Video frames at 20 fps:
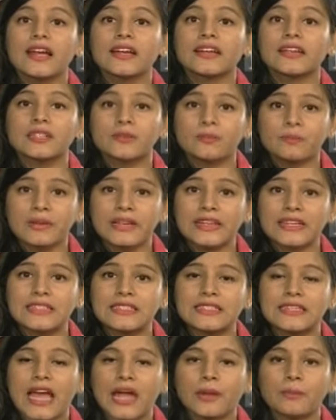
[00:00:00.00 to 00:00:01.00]

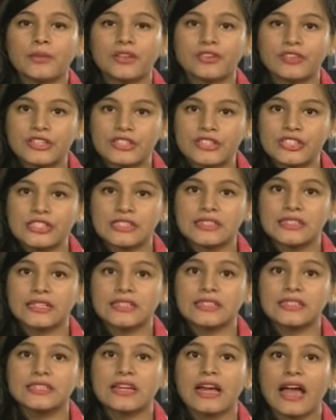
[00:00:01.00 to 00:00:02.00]
Complaints can be
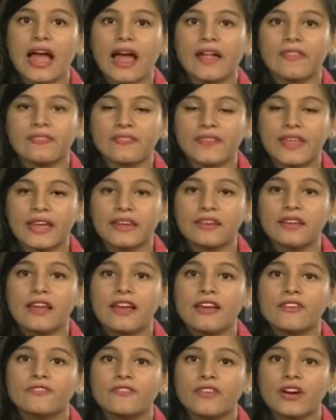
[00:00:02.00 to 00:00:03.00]
registered and then
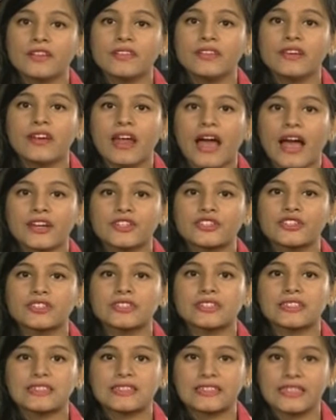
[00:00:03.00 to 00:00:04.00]
further action
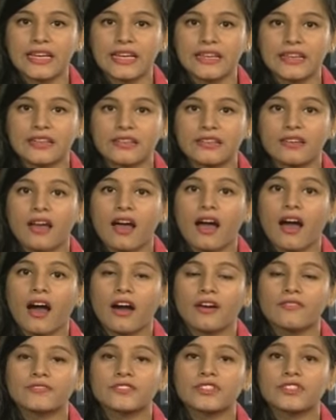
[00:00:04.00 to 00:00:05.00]
is taken
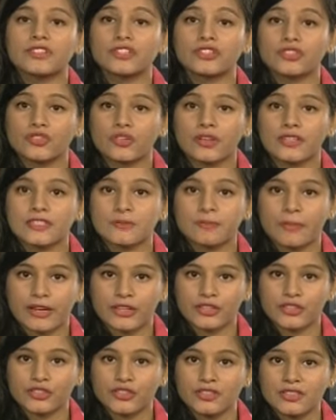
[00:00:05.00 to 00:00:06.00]
after
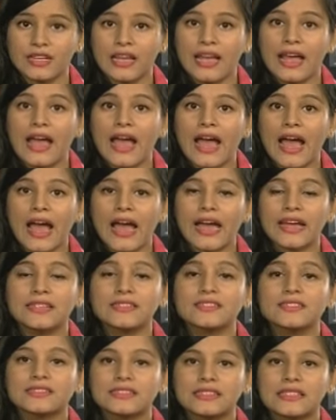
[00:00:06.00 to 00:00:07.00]
introspection
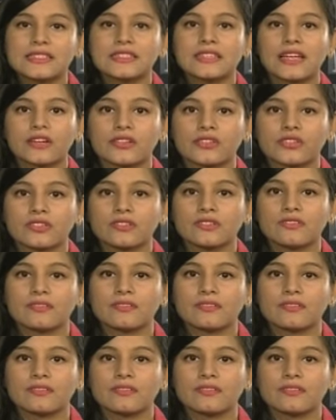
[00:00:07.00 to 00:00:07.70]
and discussion.